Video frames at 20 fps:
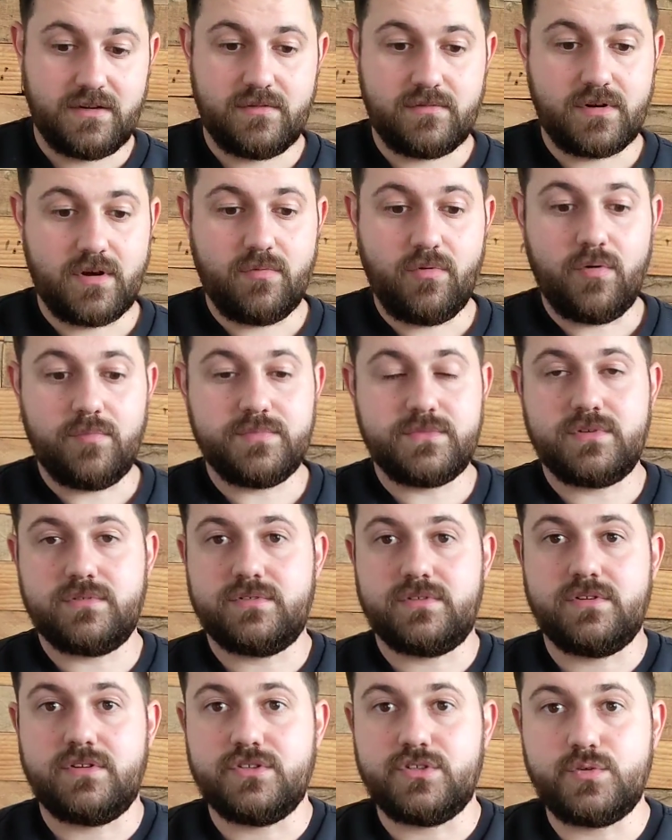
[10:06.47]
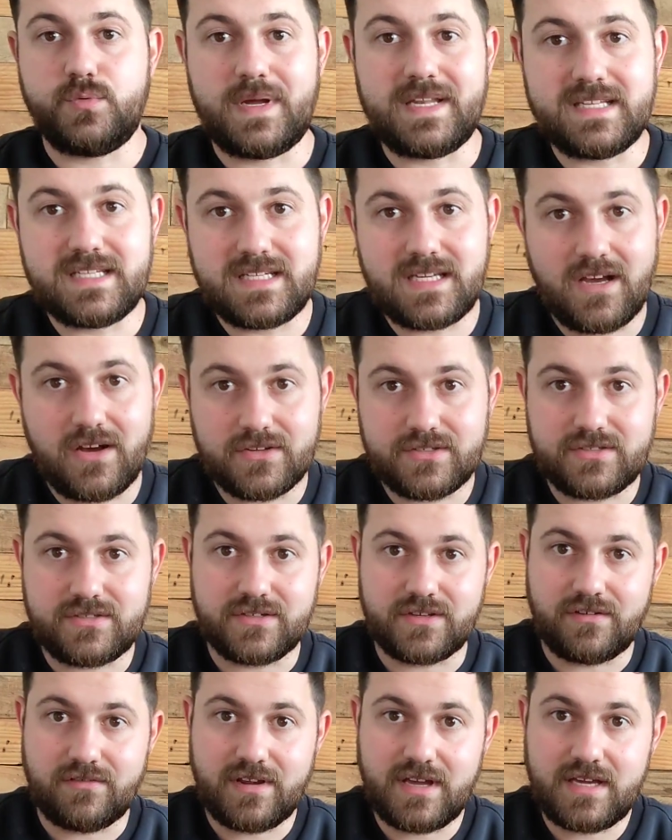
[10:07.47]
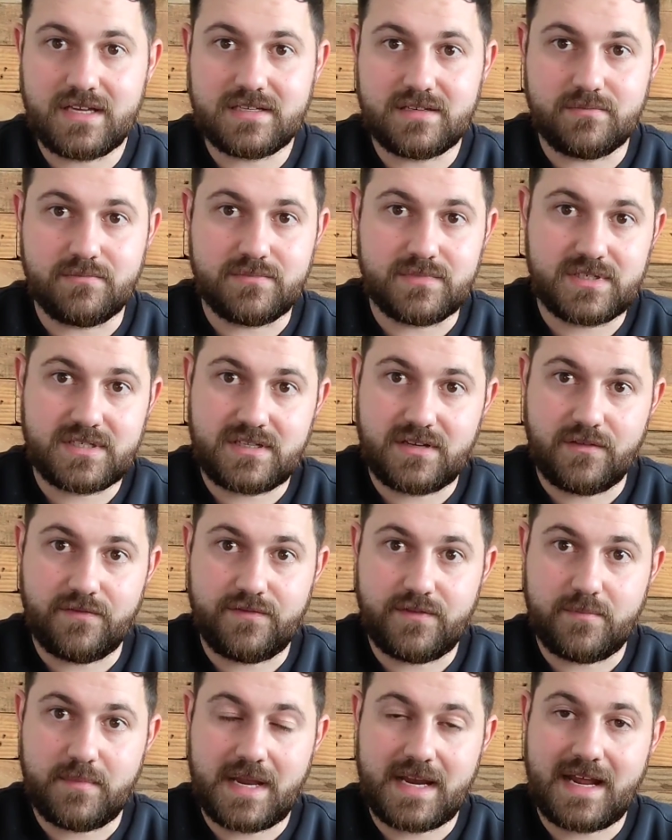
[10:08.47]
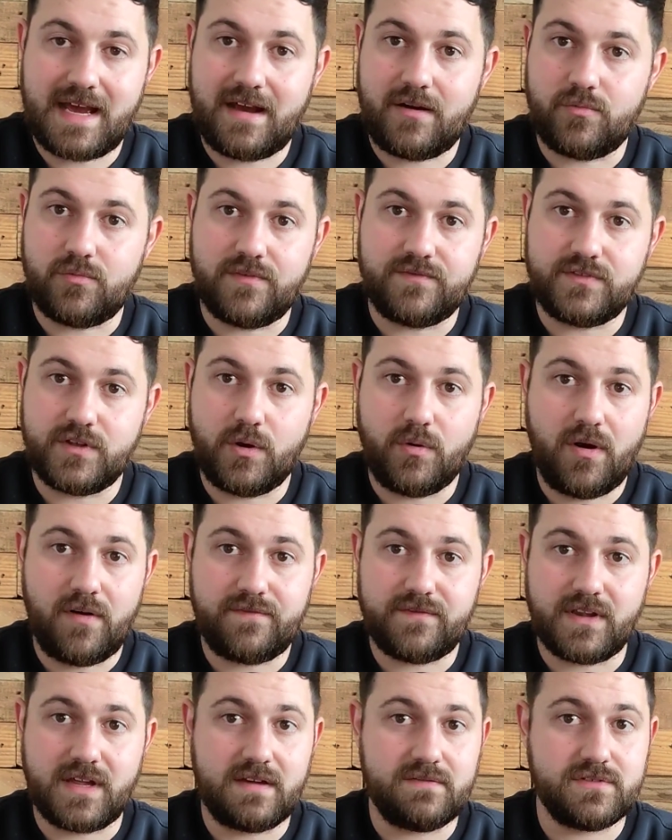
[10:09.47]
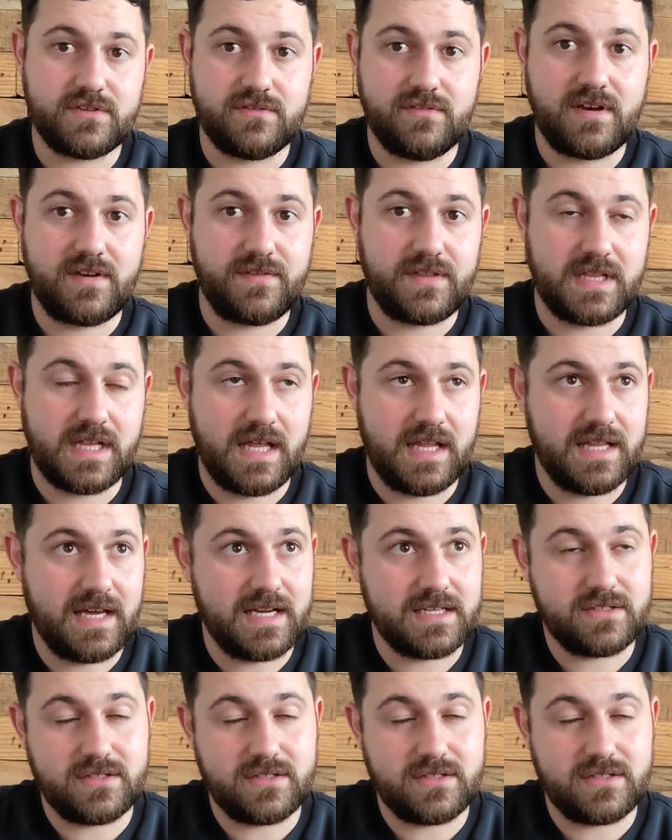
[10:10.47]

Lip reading: go up to sort of 20 odd degrees and still ferment out with no off flavors or anything like that.